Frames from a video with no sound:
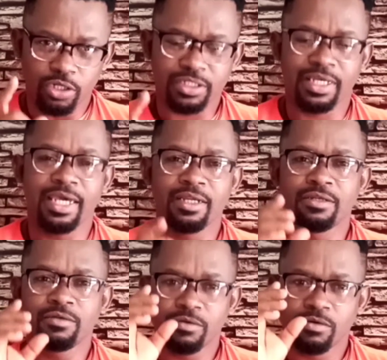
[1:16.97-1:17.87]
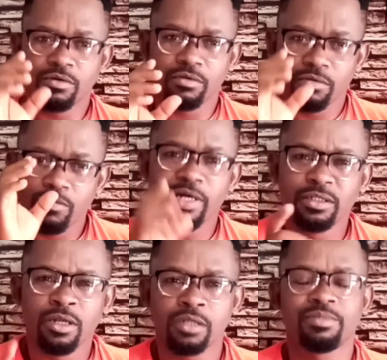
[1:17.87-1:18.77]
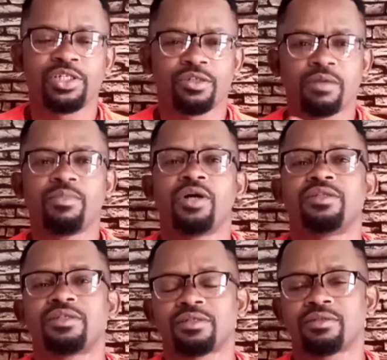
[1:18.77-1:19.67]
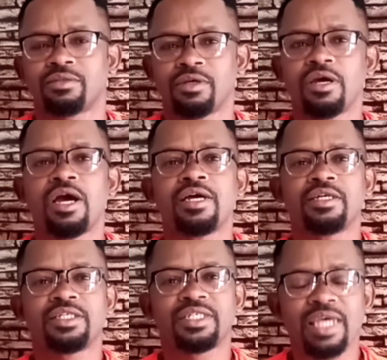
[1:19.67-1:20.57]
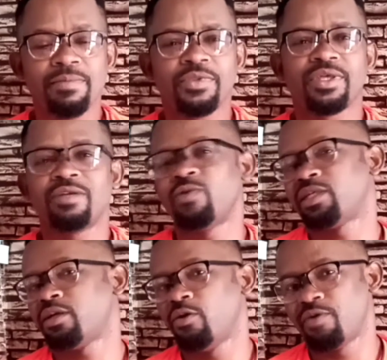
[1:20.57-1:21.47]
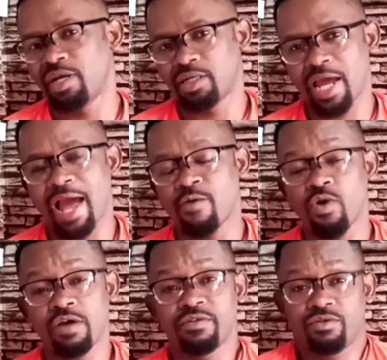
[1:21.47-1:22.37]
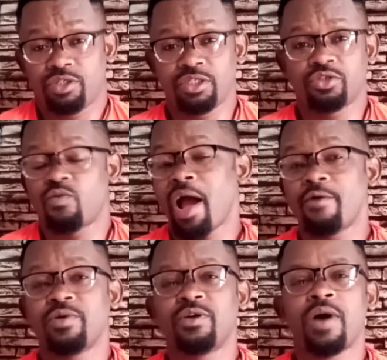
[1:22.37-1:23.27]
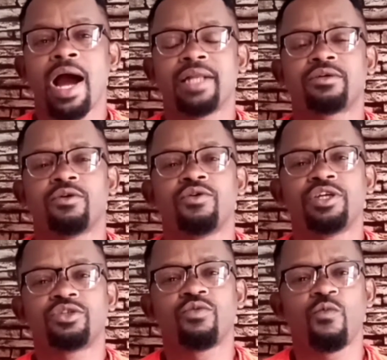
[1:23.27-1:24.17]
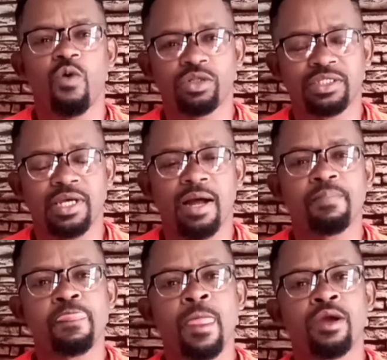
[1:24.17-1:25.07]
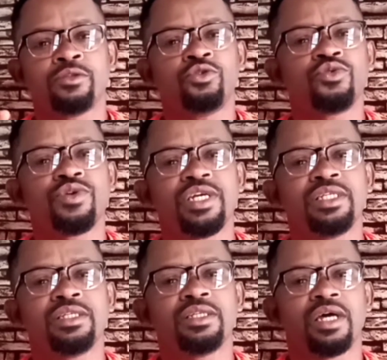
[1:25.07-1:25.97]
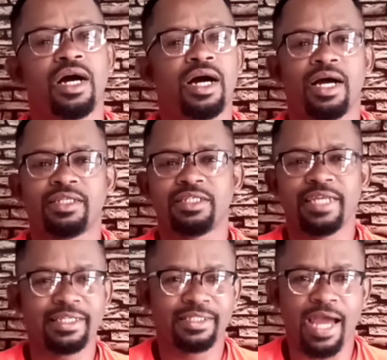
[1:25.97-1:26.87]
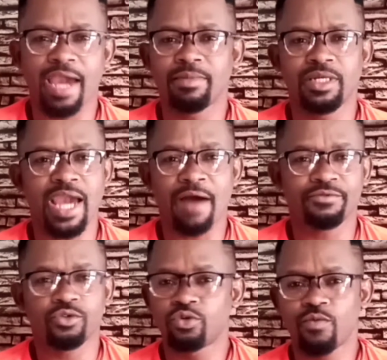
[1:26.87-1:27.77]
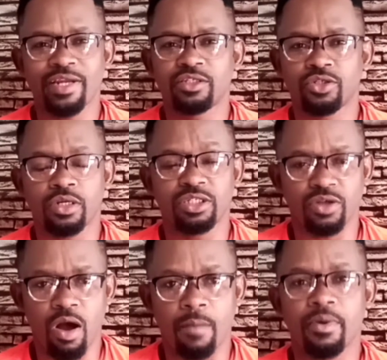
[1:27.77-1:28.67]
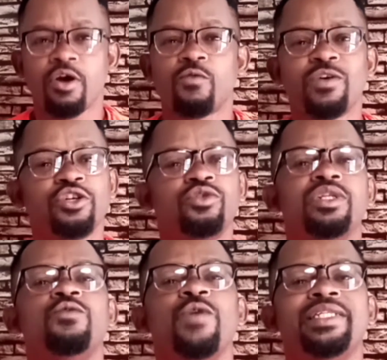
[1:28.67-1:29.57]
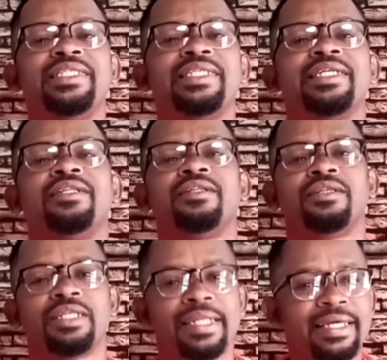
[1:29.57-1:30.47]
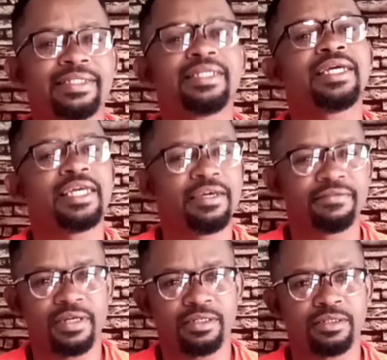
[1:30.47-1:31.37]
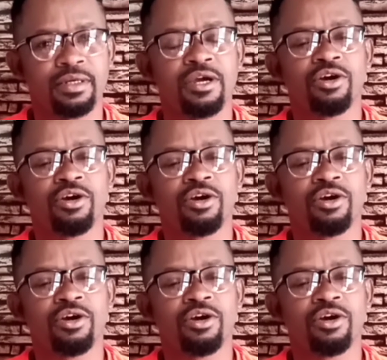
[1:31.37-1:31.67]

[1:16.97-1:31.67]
skin will not be sunburned. Same thing with chlorine. And one of the reasons why we don't add chlorine to water during the daytime, in the afternoon when the sun is up, we usually wait till late in the evening